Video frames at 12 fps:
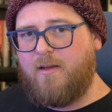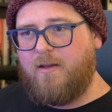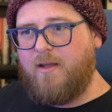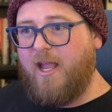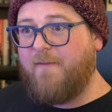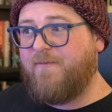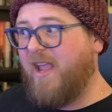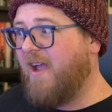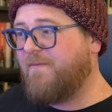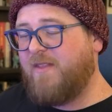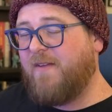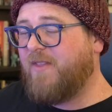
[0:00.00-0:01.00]
If they
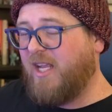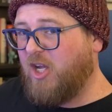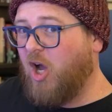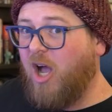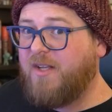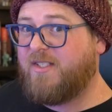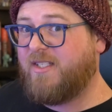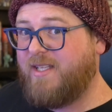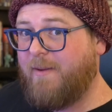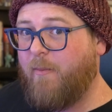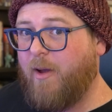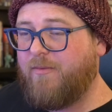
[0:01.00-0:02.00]
have if they cost the
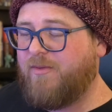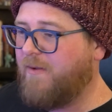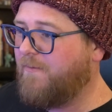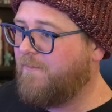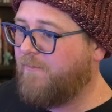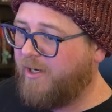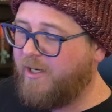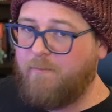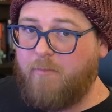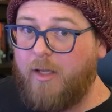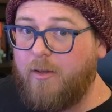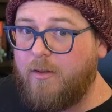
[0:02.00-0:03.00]
same amount, they freaking
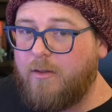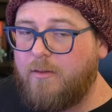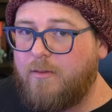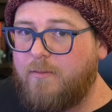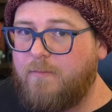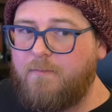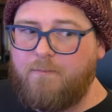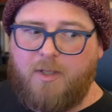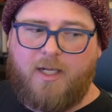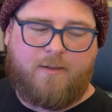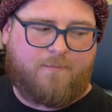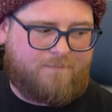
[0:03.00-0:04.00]
better,
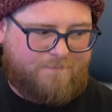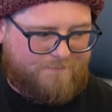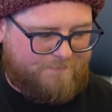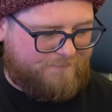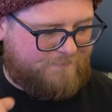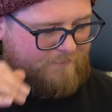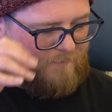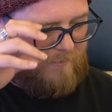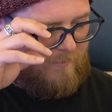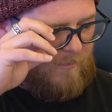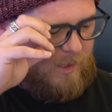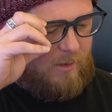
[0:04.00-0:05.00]
but
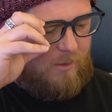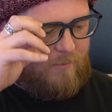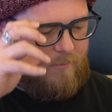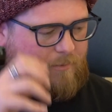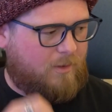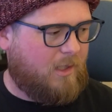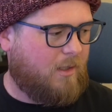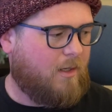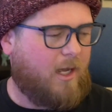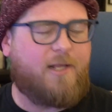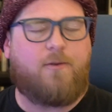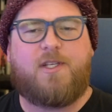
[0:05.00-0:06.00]
you know,
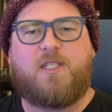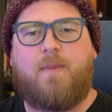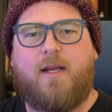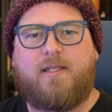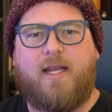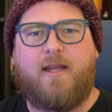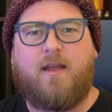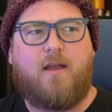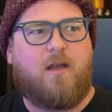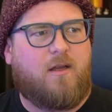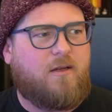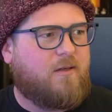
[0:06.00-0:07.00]
I don't expect a
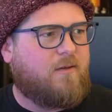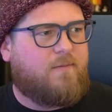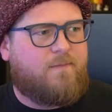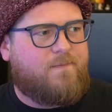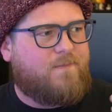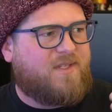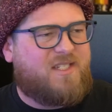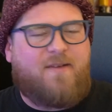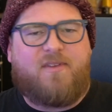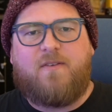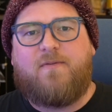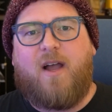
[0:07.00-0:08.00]

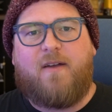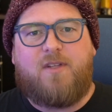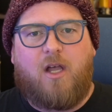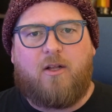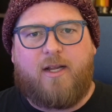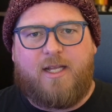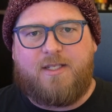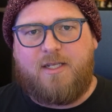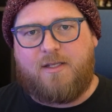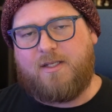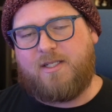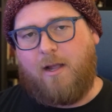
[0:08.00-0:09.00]
$75
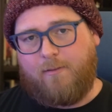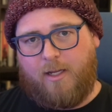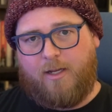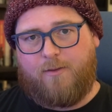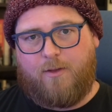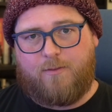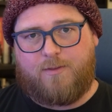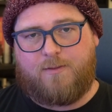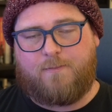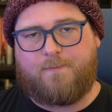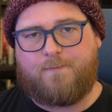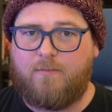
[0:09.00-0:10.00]
headset to sound like those.
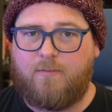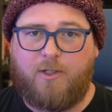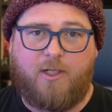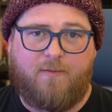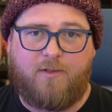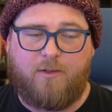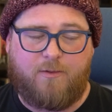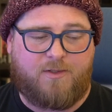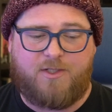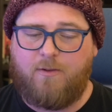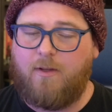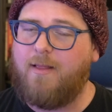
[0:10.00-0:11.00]
You never know. There's
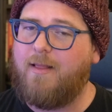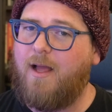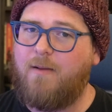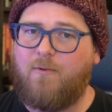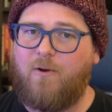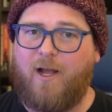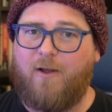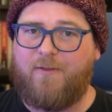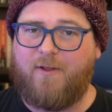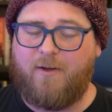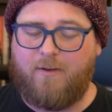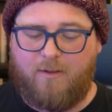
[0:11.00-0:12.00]
still a lot more out
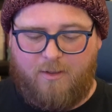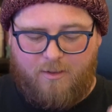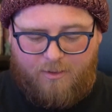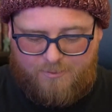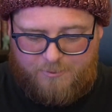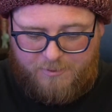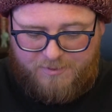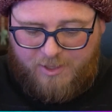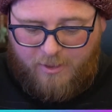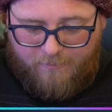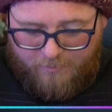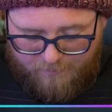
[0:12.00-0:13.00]
there to
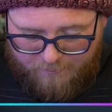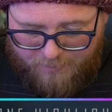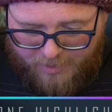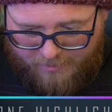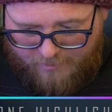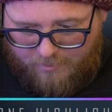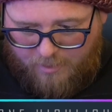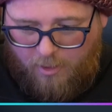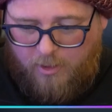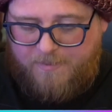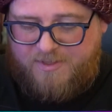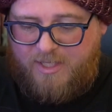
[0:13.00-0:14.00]
discover. But
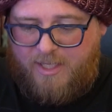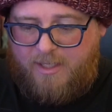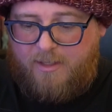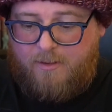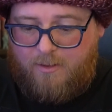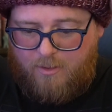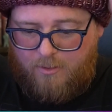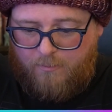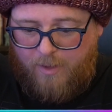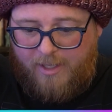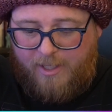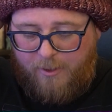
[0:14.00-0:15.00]
all I'm saying
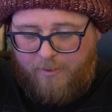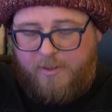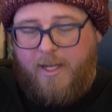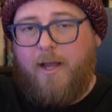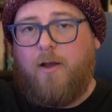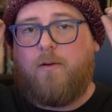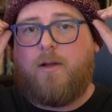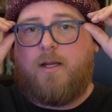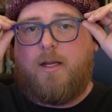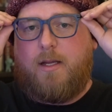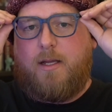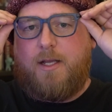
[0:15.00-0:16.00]
right here and now
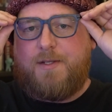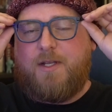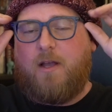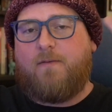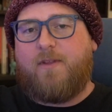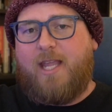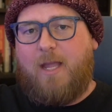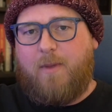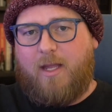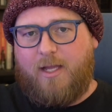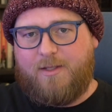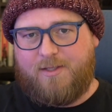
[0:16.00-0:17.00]
is of the gaming
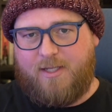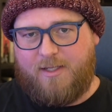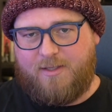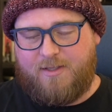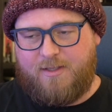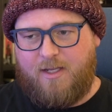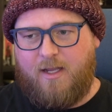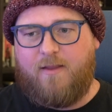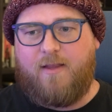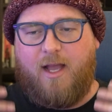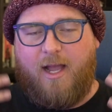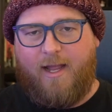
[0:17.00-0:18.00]
headsets
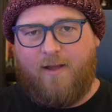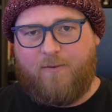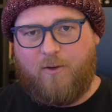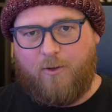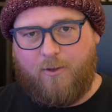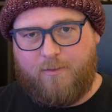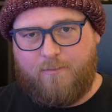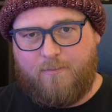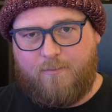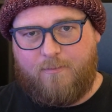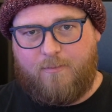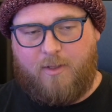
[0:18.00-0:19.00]
that I have heard,
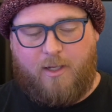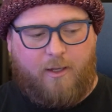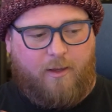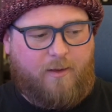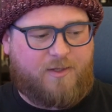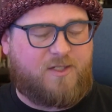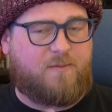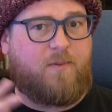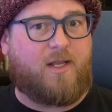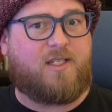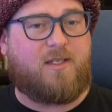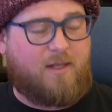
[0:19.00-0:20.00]
and
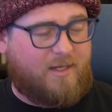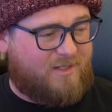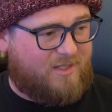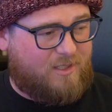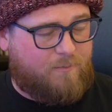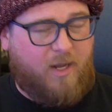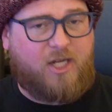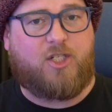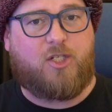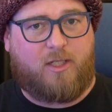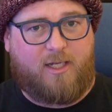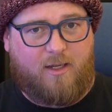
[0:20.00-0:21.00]

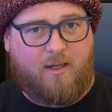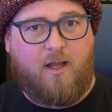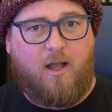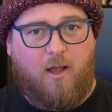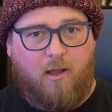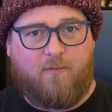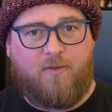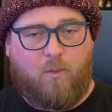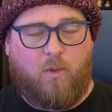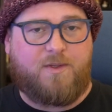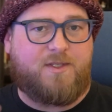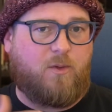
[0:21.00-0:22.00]
especially of the
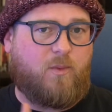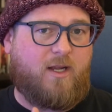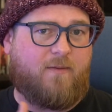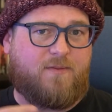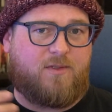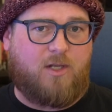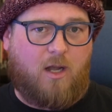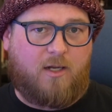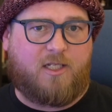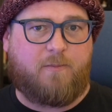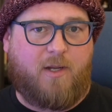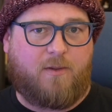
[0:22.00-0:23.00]
ones that we have talked about